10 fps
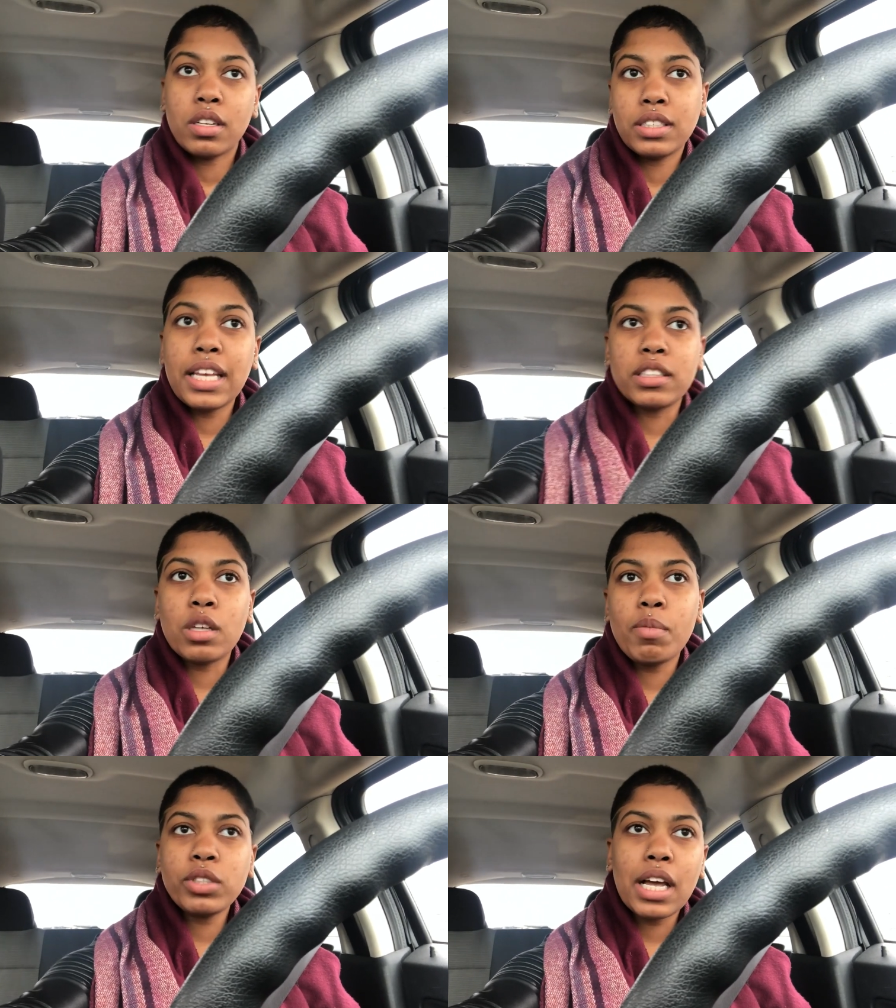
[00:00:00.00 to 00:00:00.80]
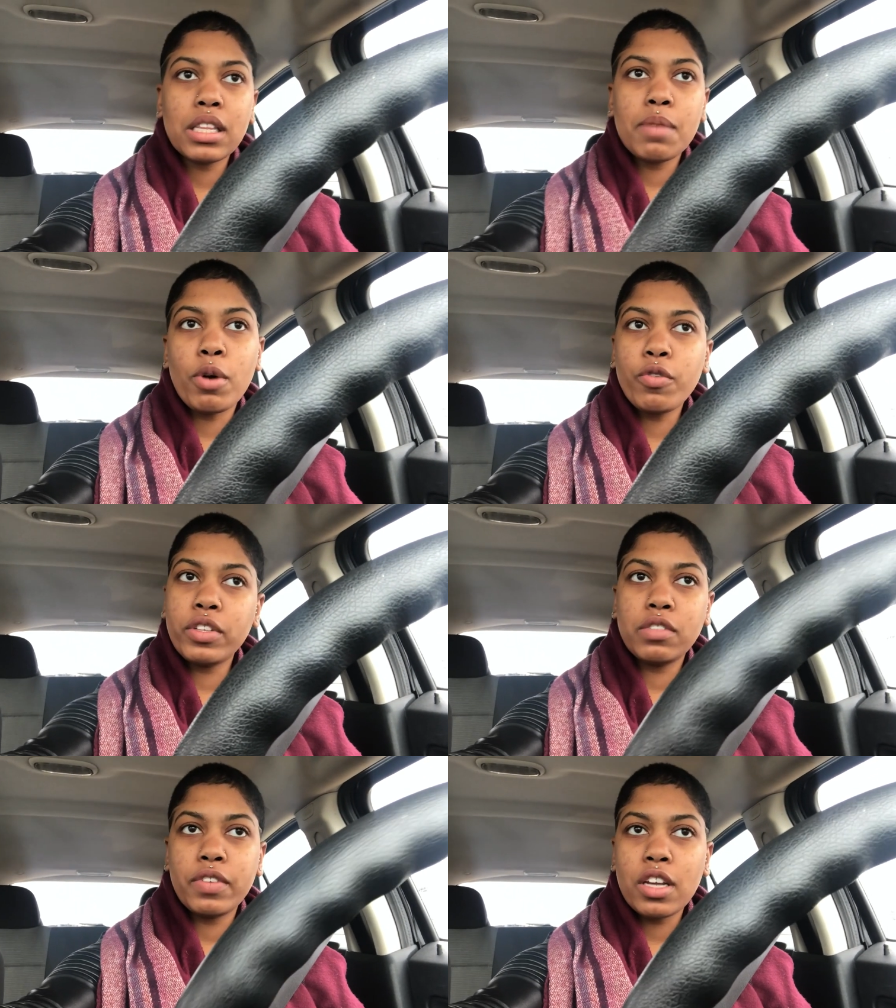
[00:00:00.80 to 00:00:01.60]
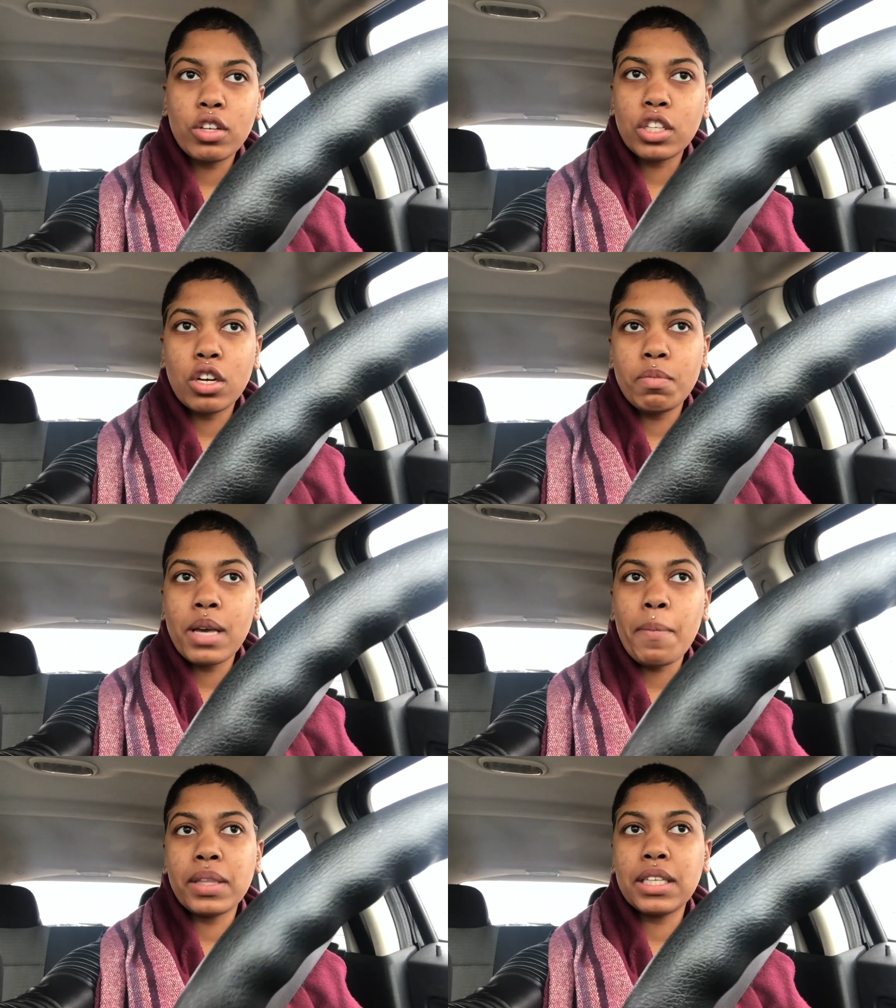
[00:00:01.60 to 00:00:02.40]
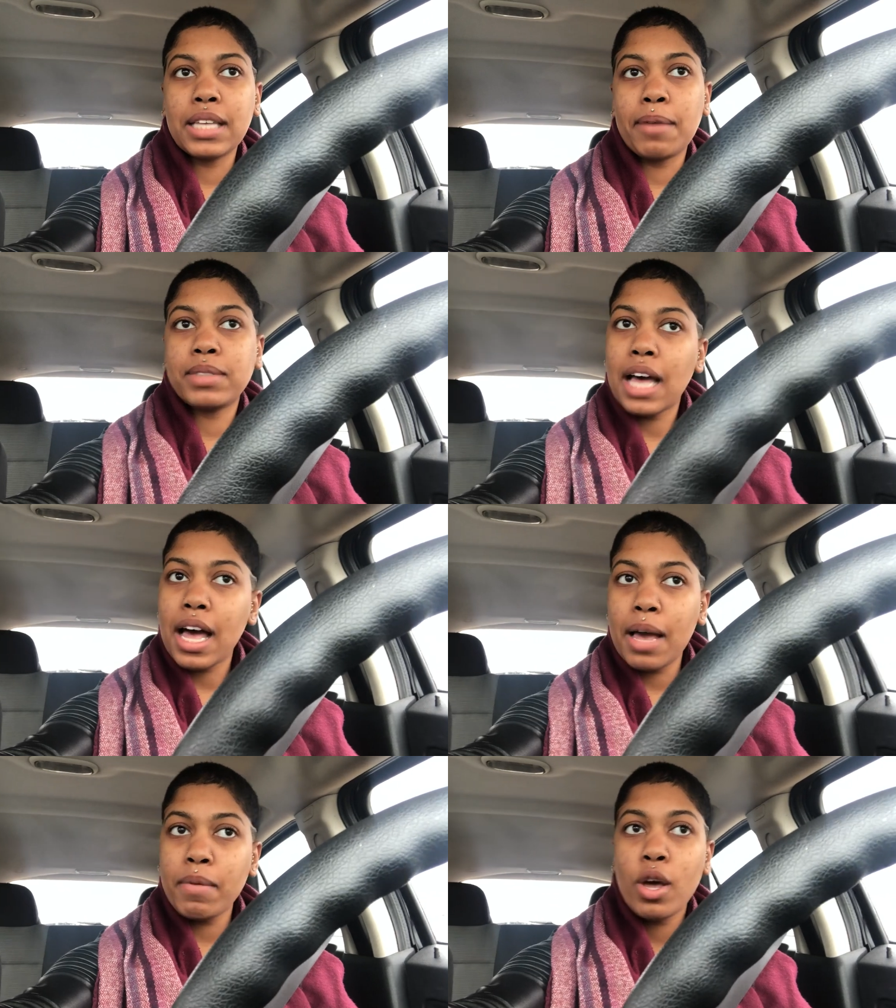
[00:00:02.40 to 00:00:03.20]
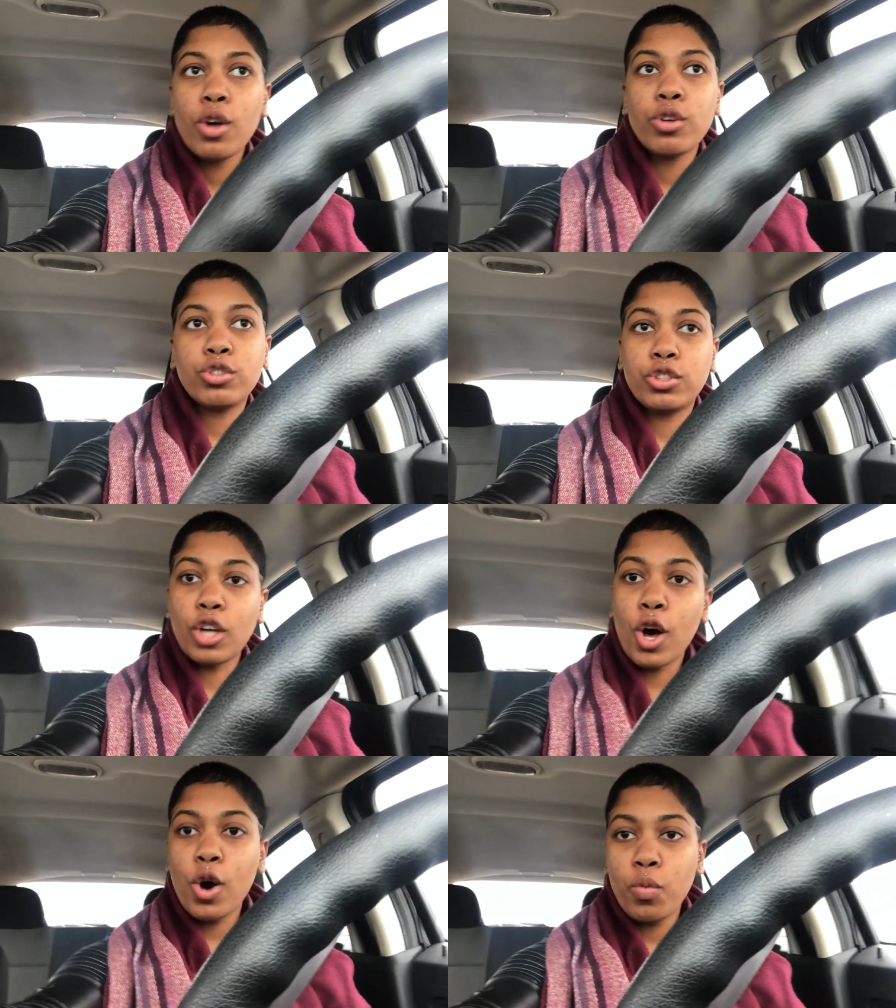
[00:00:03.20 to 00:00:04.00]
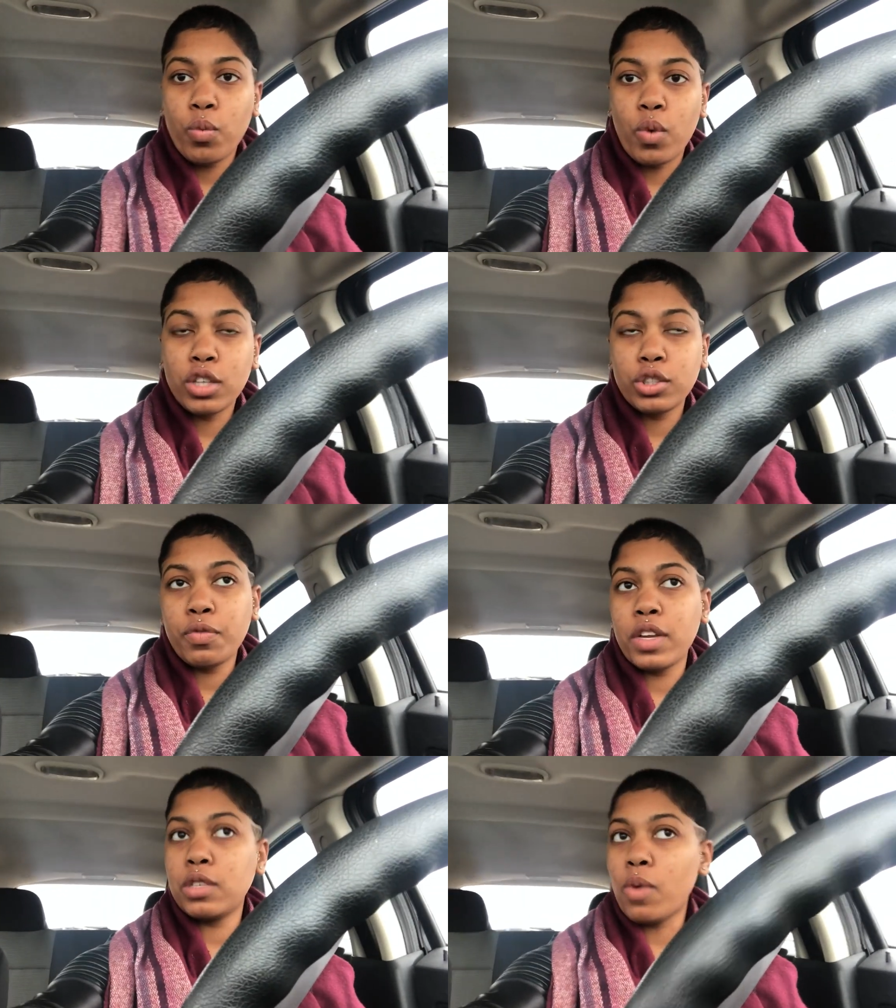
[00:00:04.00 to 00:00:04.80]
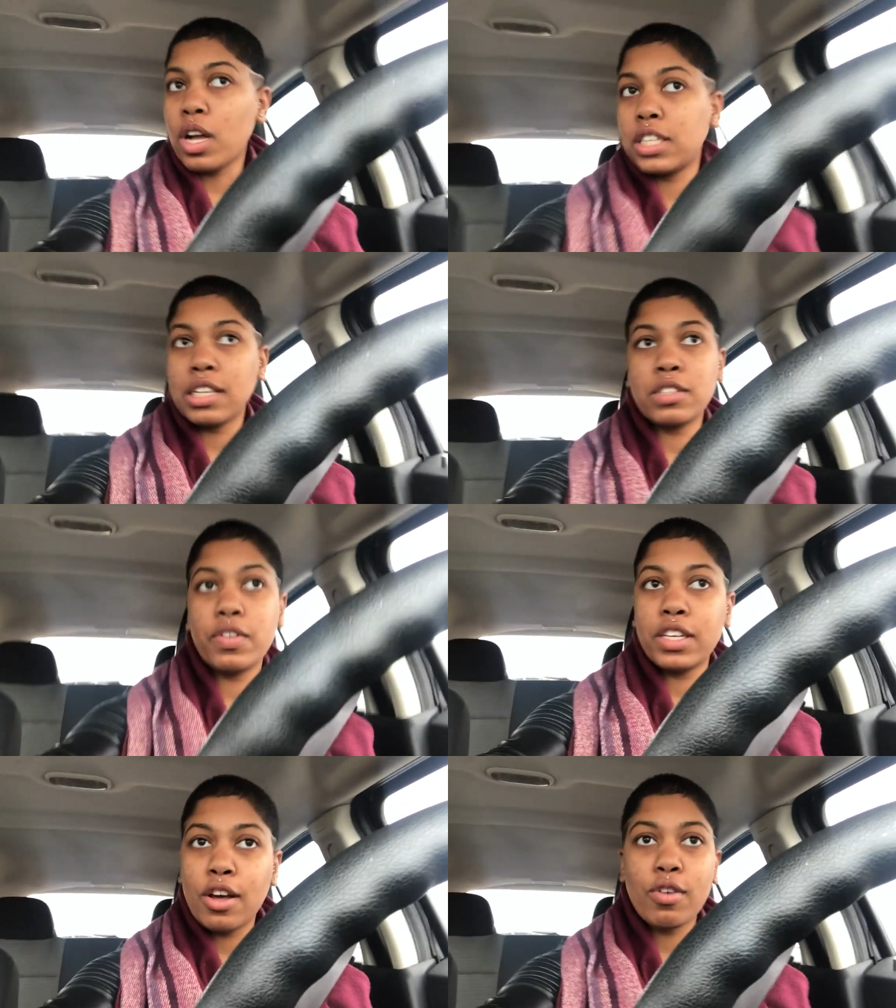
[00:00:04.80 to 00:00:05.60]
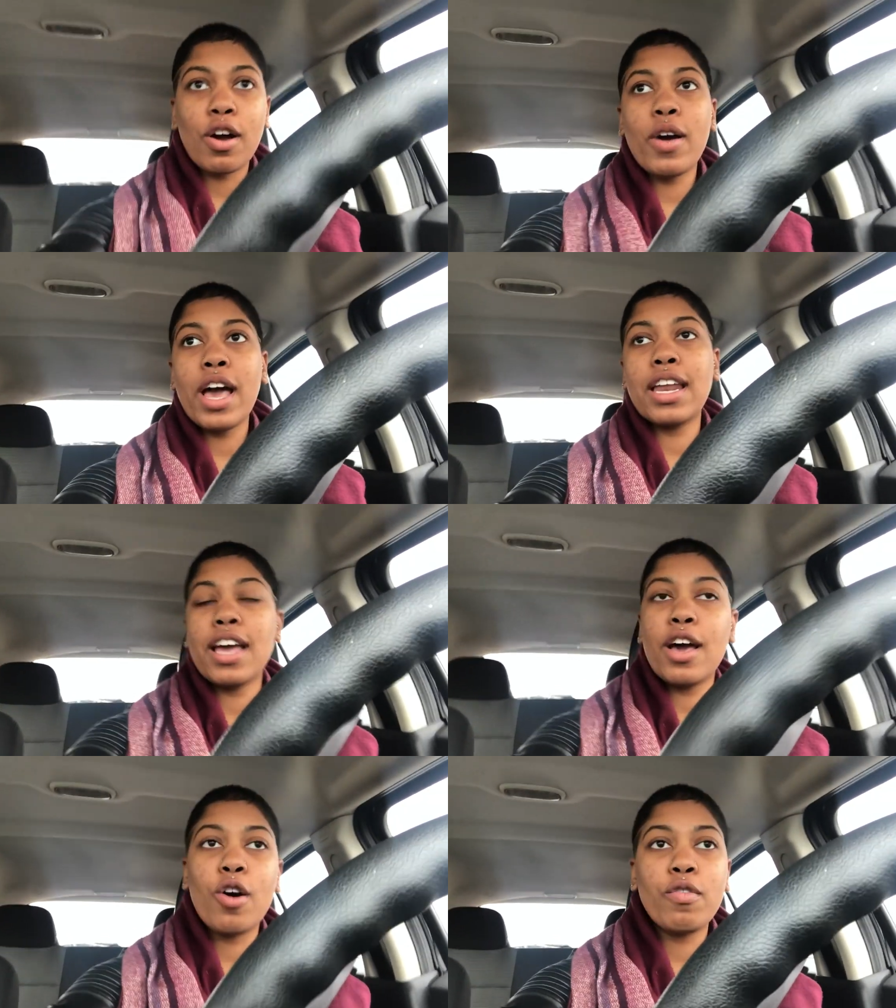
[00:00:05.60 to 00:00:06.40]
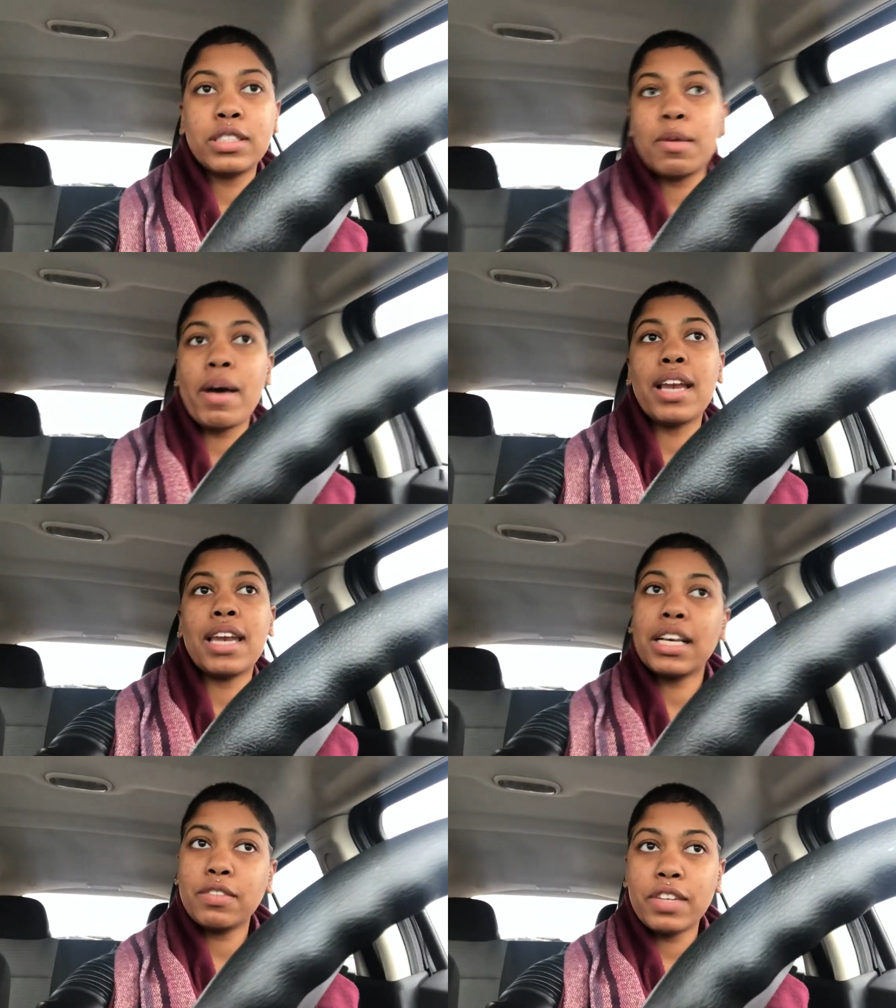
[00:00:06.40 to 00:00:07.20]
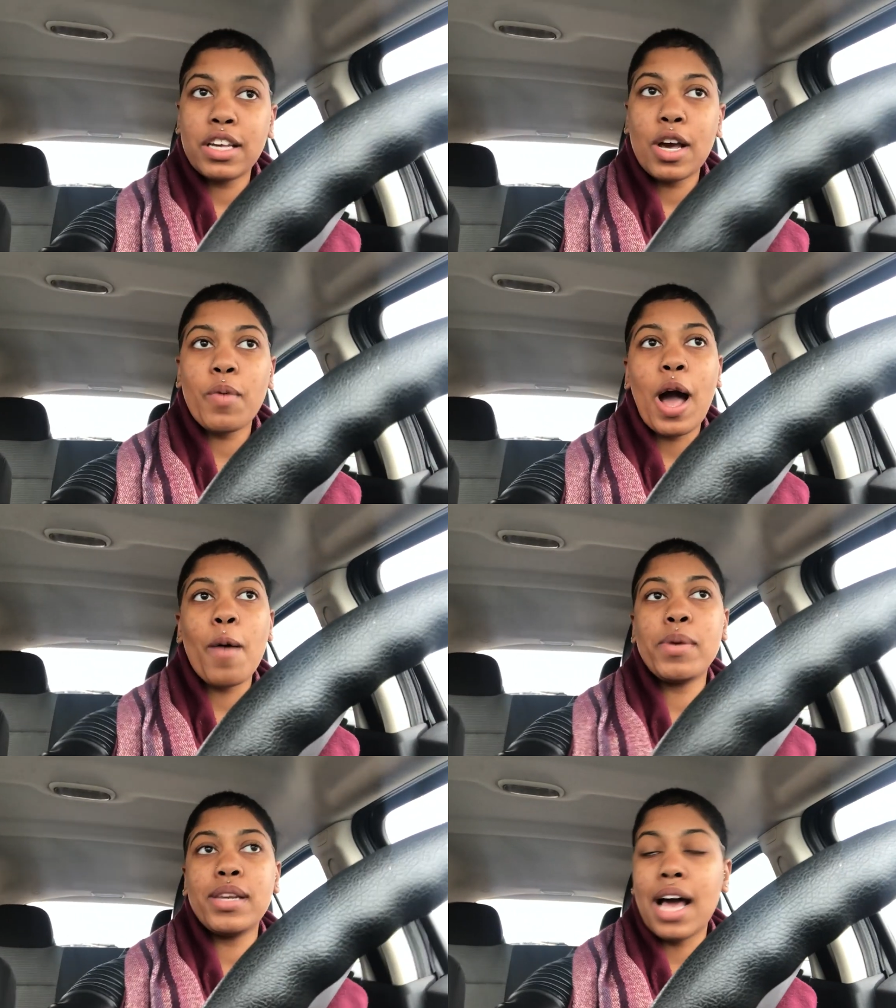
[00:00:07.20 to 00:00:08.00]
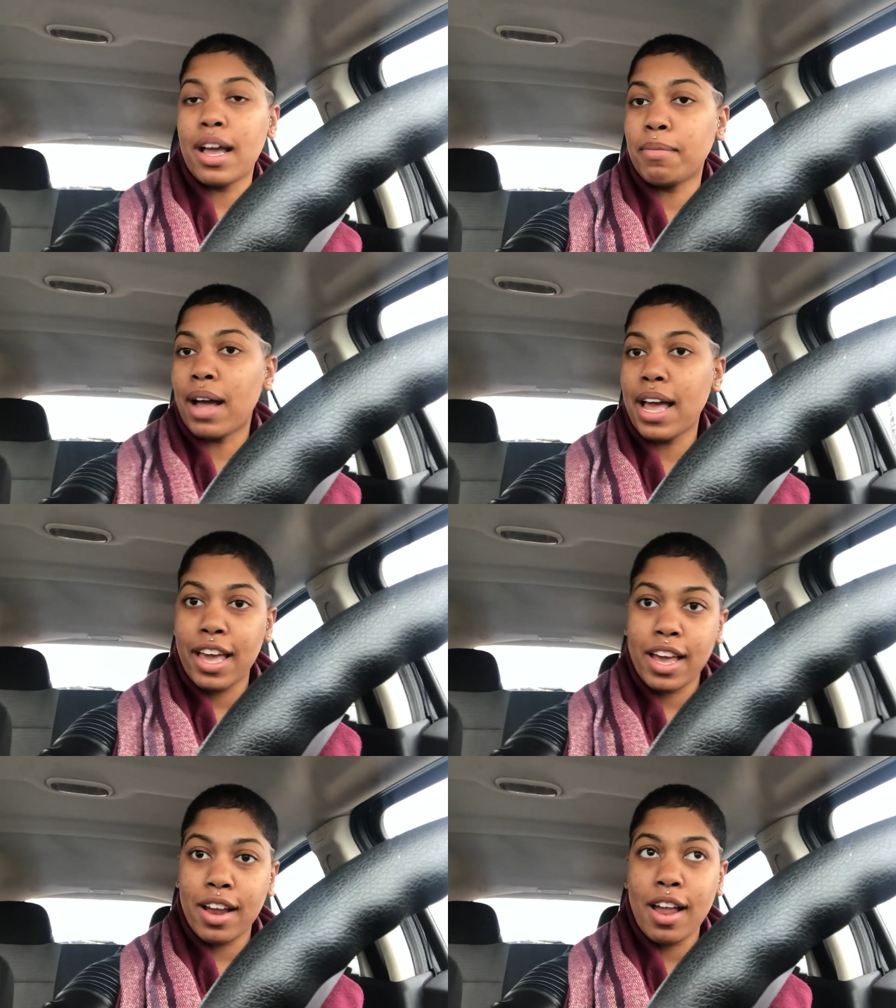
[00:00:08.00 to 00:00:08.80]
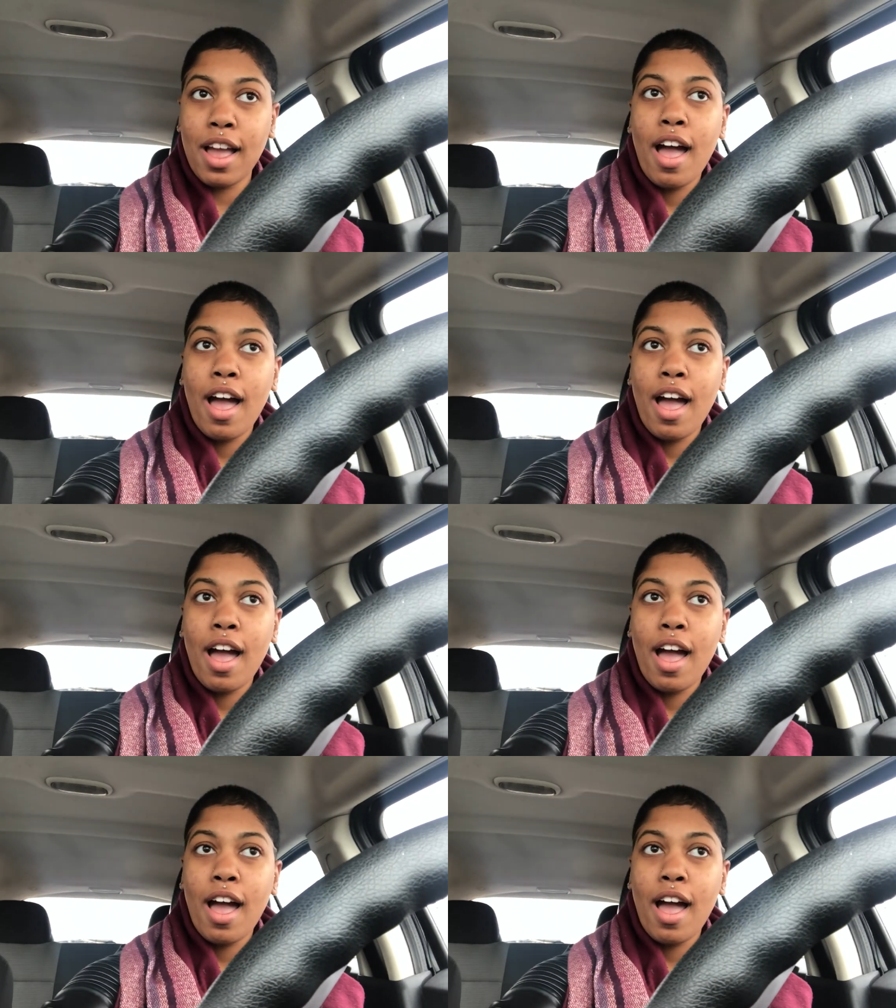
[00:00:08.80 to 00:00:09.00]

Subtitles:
So yeah, so most likely both of these videos are gonna be up at the same time. So once you finish watching this video, go ahead and head over to my next video where I'll be dyeing my hair